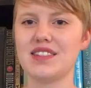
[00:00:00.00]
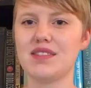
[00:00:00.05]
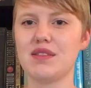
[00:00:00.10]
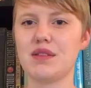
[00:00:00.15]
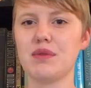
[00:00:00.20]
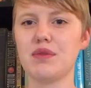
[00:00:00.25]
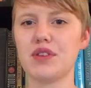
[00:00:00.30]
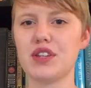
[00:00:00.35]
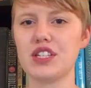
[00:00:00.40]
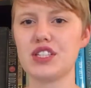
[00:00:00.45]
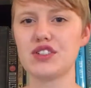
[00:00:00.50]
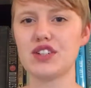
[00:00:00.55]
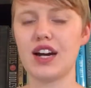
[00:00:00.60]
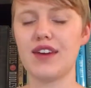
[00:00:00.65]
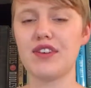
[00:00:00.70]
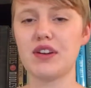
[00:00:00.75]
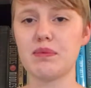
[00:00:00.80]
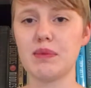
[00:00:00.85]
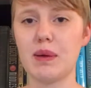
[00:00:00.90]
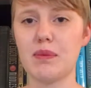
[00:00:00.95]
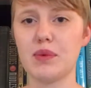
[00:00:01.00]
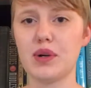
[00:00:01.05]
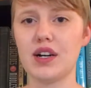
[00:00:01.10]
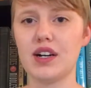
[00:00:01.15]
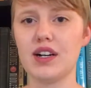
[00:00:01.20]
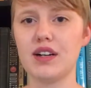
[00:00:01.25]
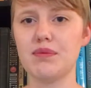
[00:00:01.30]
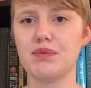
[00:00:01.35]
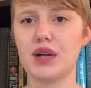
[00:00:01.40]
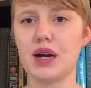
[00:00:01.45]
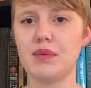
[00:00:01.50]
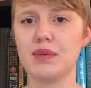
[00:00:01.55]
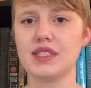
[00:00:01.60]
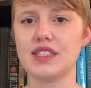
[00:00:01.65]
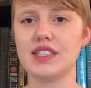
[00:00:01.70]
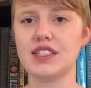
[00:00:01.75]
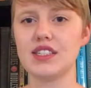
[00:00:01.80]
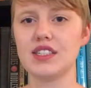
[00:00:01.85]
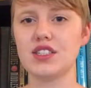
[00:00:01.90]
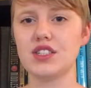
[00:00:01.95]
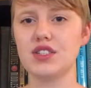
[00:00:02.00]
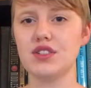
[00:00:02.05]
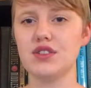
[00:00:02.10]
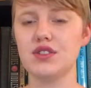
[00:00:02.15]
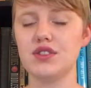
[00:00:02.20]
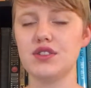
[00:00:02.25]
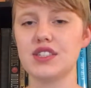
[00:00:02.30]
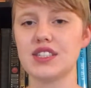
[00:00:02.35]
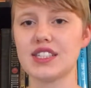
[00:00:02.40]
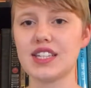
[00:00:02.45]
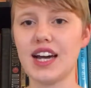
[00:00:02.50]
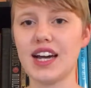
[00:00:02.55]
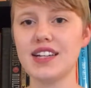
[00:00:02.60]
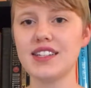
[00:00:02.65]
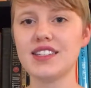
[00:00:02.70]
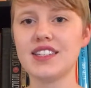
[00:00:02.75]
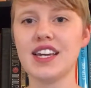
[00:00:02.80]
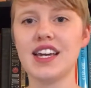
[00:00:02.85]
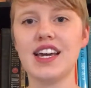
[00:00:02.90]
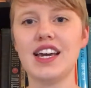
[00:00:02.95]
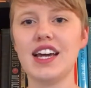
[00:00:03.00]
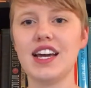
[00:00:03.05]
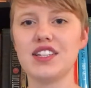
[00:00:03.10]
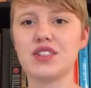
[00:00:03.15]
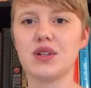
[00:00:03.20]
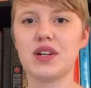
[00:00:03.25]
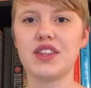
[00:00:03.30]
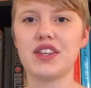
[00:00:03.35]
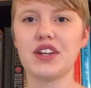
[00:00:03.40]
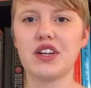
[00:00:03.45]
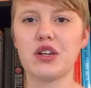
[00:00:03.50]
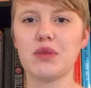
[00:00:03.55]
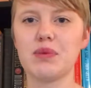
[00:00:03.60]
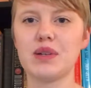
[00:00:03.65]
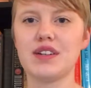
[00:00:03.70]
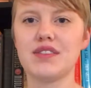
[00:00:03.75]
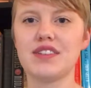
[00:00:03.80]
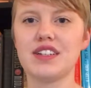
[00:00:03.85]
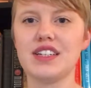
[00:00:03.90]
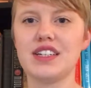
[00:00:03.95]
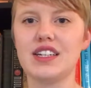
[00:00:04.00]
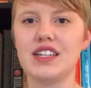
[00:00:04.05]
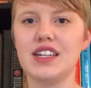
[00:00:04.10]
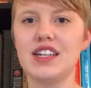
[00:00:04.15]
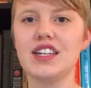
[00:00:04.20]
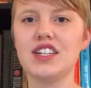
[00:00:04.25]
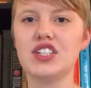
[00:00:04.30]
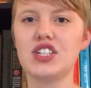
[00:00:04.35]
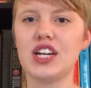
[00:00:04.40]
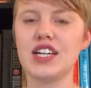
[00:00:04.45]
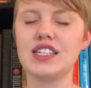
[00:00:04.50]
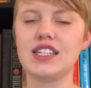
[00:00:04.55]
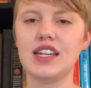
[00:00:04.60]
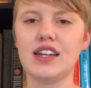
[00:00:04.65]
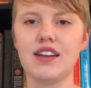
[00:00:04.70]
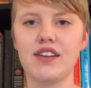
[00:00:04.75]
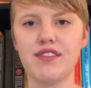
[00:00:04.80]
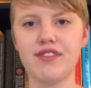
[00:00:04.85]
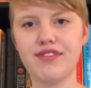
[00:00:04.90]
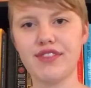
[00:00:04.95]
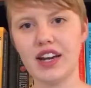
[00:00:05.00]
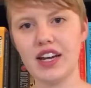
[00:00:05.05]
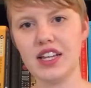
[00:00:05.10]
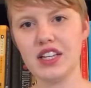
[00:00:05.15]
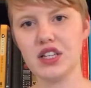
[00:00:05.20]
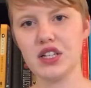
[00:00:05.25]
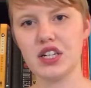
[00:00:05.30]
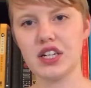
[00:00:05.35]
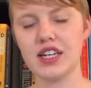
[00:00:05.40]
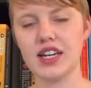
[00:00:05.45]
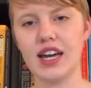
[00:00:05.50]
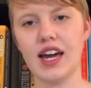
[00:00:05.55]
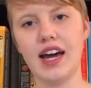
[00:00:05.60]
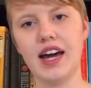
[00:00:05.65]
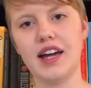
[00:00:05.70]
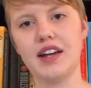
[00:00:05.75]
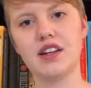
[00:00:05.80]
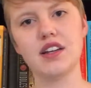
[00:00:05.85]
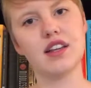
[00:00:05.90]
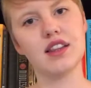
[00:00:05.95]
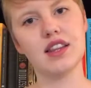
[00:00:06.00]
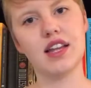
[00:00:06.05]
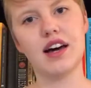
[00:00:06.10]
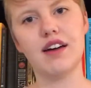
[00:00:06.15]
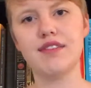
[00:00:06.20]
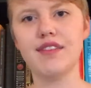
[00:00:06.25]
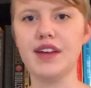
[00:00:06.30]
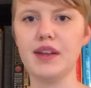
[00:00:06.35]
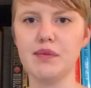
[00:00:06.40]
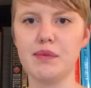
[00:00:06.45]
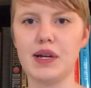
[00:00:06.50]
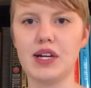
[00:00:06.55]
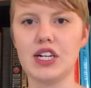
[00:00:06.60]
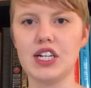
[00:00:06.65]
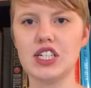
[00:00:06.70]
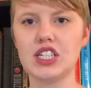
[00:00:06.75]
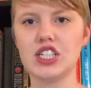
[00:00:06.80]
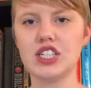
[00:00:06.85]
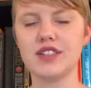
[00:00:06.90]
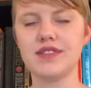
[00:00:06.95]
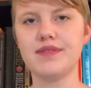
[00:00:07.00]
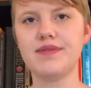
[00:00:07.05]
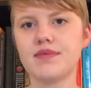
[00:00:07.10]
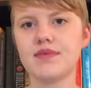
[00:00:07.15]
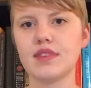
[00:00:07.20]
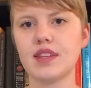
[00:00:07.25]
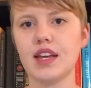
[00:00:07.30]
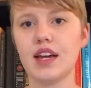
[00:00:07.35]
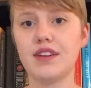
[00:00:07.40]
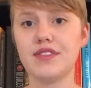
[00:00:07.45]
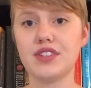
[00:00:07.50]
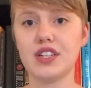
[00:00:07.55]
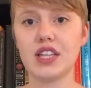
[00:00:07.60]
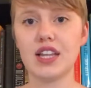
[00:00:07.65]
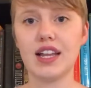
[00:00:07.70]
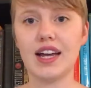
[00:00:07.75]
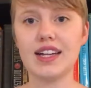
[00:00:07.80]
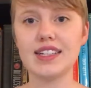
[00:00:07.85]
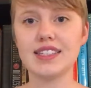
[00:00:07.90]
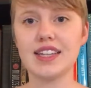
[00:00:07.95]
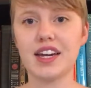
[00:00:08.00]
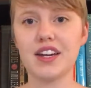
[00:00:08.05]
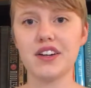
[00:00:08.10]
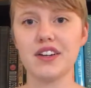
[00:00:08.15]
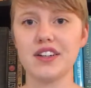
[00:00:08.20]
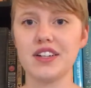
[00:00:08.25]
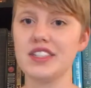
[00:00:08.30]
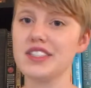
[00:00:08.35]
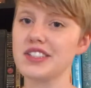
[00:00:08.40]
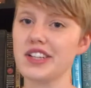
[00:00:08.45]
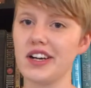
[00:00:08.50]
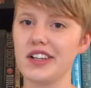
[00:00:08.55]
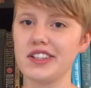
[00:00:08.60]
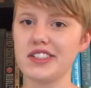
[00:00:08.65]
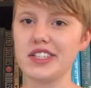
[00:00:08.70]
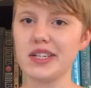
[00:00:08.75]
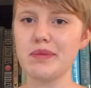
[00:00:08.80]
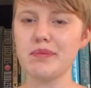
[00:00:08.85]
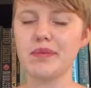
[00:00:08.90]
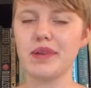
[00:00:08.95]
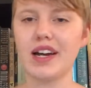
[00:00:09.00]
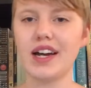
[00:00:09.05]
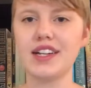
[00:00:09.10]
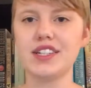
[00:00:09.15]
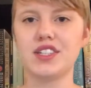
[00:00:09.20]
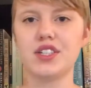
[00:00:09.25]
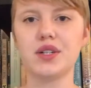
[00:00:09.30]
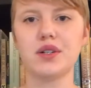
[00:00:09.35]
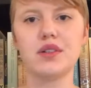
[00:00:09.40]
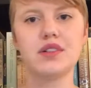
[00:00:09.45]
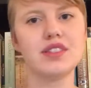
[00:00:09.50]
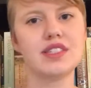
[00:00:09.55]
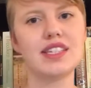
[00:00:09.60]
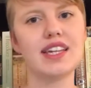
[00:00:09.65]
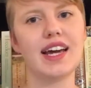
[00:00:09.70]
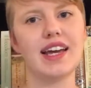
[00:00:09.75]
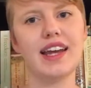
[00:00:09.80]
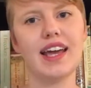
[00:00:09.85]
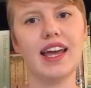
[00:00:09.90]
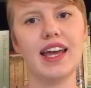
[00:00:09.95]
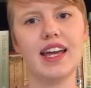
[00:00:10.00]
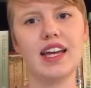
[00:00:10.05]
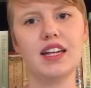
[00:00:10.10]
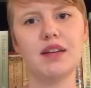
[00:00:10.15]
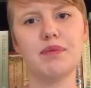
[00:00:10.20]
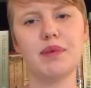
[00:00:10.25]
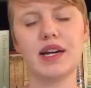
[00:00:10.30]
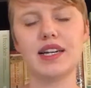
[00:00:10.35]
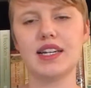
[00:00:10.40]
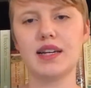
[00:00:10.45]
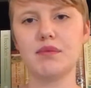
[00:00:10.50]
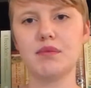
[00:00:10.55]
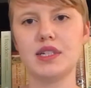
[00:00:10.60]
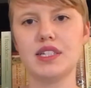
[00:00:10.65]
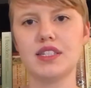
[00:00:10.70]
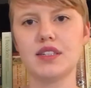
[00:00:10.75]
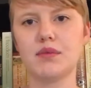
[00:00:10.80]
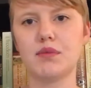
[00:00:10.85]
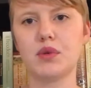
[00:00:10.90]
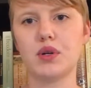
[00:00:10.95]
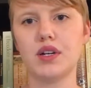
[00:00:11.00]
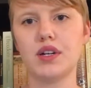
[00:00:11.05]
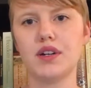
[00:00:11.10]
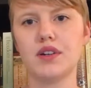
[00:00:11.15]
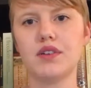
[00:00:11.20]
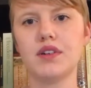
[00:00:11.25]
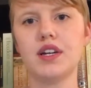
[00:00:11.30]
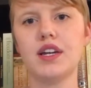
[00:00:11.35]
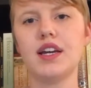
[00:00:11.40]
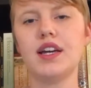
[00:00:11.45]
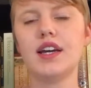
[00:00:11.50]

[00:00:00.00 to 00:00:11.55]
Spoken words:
this graphic memoir promises to discuss, and so I think it'll be a really interesting and funny look at love and marriage. And for the last category, scholarship, I chose Dead Aid by Dambisa Moyo.